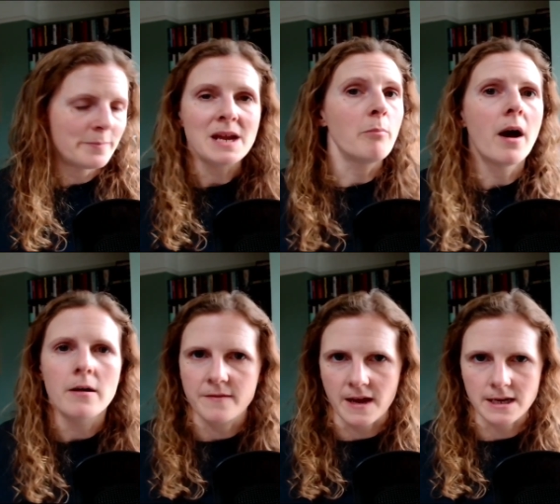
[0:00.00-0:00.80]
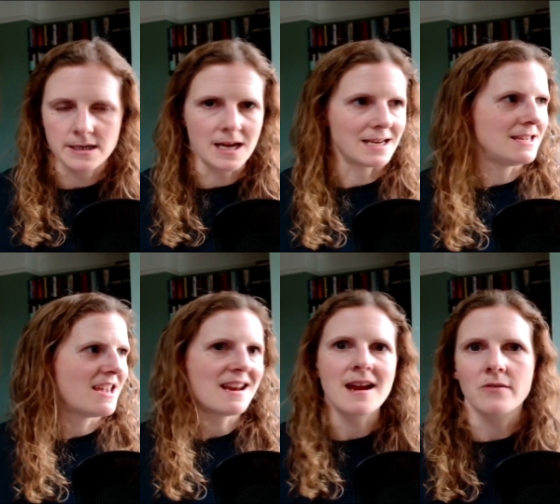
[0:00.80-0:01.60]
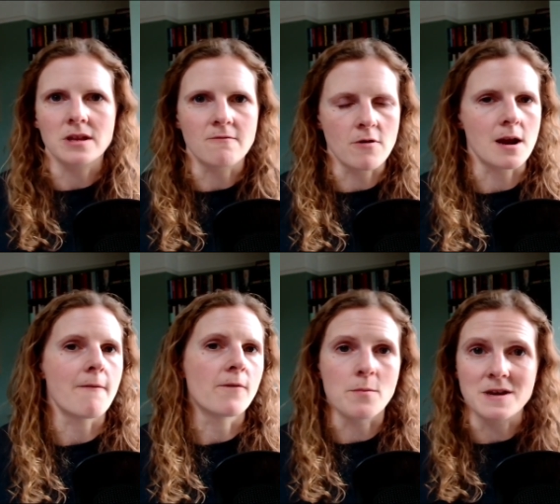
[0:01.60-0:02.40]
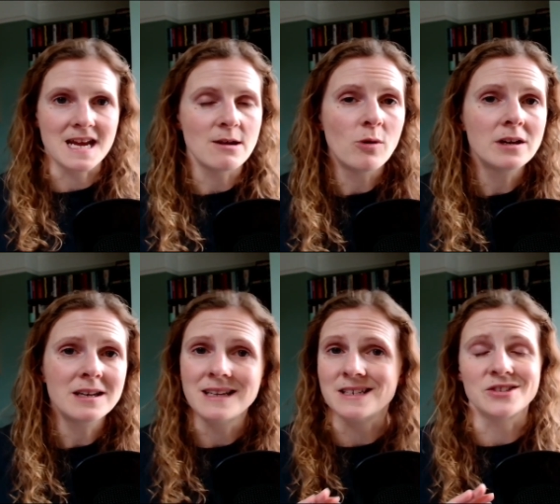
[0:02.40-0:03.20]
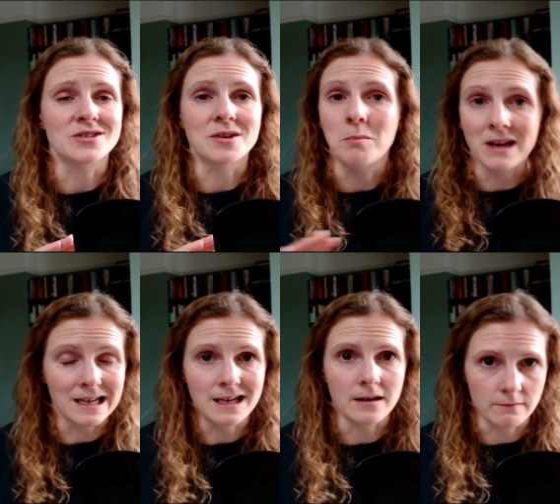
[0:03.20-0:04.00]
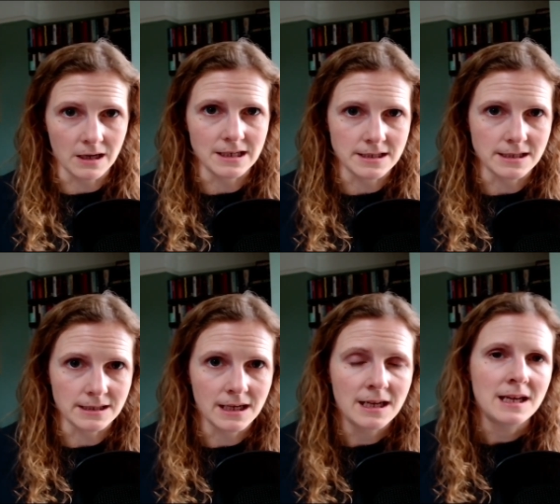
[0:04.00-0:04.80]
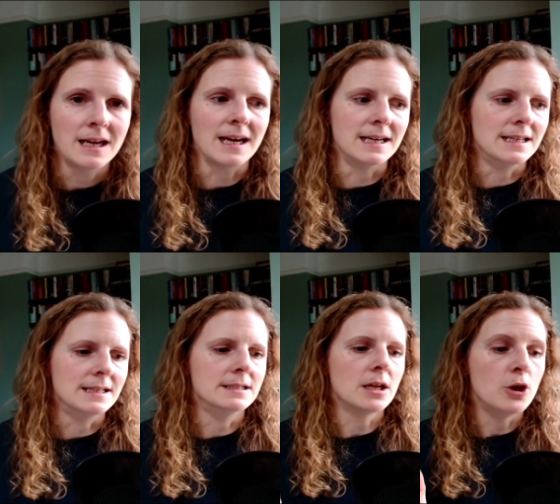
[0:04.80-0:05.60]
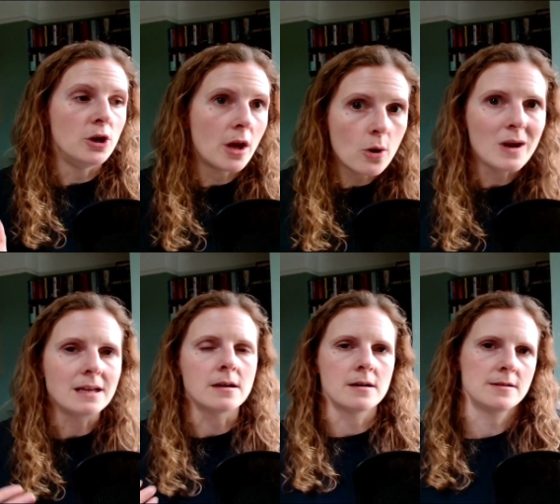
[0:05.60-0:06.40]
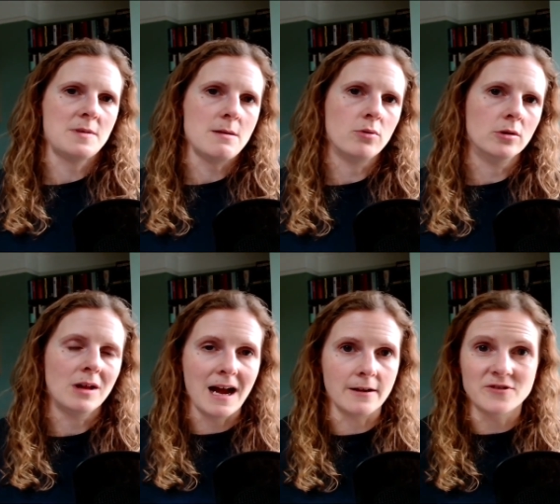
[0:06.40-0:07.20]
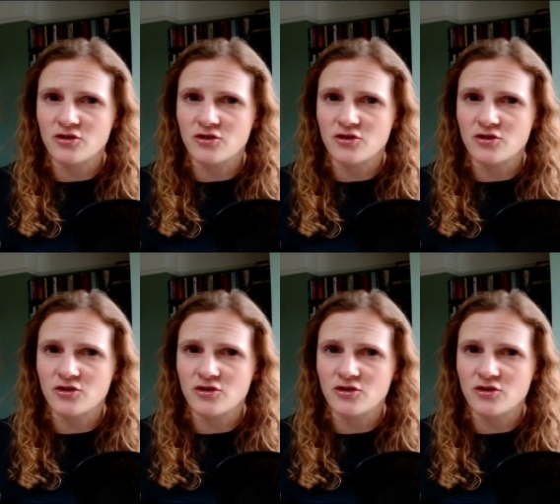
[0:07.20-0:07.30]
being perfect and getting everything right from day one is just completely unrealistic. And knowing that other people have